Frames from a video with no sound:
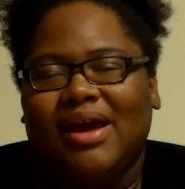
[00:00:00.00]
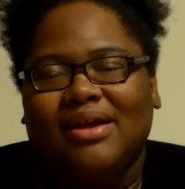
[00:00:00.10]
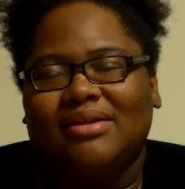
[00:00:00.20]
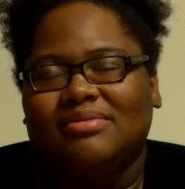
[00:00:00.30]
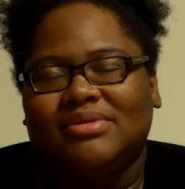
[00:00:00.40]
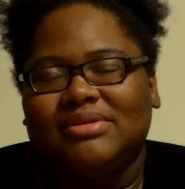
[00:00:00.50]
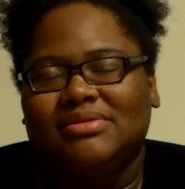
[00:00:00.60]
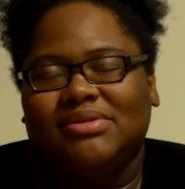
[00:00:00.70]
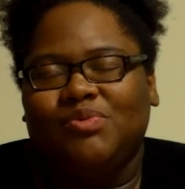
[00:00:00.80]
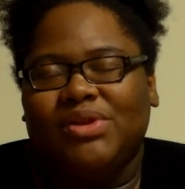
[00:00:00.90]
I don't
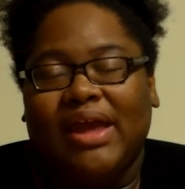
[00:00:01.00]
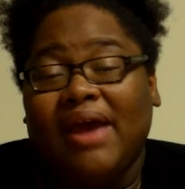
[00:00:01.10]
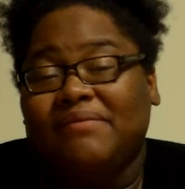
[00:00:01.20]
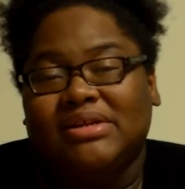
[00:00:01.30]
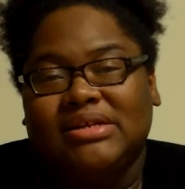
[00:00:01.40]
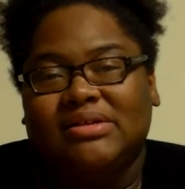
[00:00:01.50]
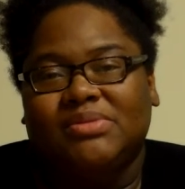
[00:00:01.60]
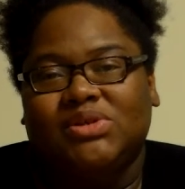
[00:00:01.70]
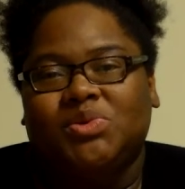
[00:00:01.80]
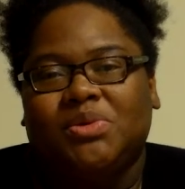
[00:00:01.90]
really have to tell
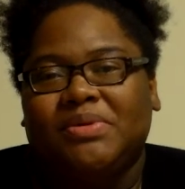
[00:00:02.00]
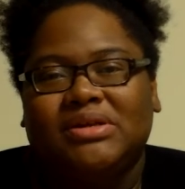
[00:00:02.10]
them the story